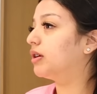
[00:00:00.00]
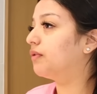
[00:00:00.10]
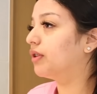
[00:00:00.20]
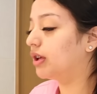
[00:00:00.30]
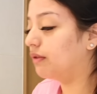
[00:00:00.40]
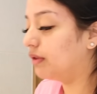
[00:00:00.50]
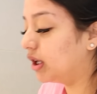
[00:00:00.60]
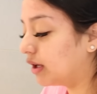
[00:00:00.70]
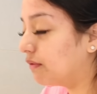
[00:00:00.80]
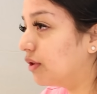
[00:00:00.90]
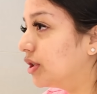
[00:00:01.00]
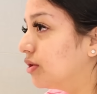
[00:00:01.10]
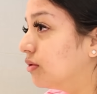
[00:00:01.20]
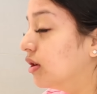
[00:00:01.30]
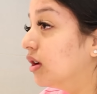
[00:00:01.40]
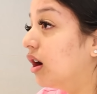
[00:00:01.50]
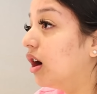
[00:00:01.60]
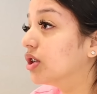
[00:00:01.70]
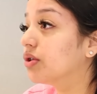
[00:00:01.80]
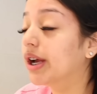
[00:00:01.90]
like fucking looking forward to.
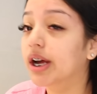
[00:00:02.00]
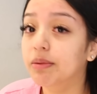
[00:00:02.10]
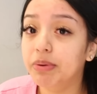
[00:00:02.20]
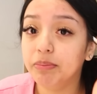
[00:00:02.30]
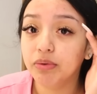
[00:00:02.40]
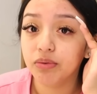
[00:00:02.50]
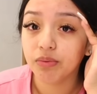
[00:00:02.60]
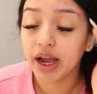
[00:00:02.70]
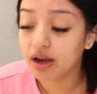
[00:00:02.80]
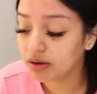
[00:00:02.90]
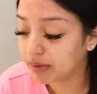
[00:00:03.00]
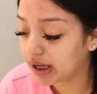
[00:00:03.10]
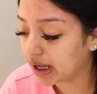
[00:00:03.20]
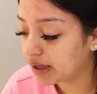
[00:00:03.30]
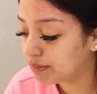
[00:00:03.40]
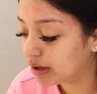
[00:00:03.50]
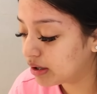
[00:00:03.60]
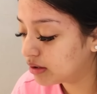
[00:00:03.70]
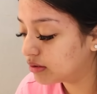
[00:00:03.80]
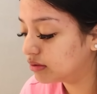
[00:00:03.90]
Also, I got a pimple right on my
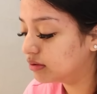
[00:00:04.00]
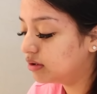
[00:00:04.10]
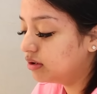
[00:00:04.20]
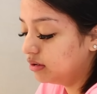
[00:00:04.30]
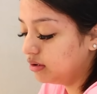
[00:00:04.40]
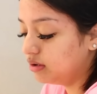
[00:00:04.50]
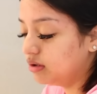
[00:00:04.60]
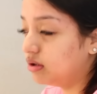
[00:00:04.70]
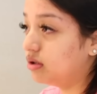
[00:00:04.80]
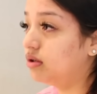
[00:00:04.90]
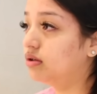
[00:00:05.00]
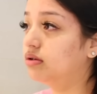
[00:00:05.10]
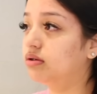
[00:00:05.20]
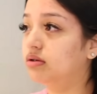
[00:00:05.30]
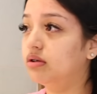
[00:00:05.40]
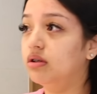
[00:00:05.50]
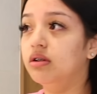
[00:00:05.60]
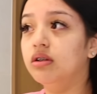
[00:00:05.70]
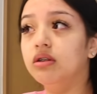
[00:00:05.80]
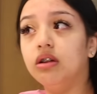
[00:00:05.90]
eyebrow. Ugh.
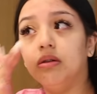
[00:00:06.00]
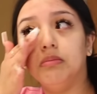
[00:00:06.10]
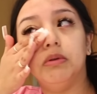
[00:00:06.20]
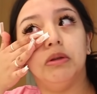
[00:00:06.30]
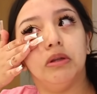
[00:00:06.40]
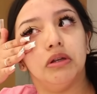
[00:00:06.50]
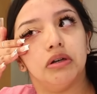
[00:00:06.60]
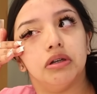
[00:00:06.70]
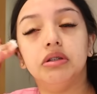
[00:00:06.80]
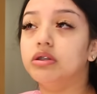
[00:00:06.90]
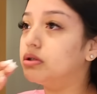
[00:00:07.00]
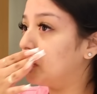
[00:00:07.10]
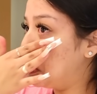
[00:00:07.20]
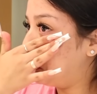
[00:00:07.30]
I'm literally so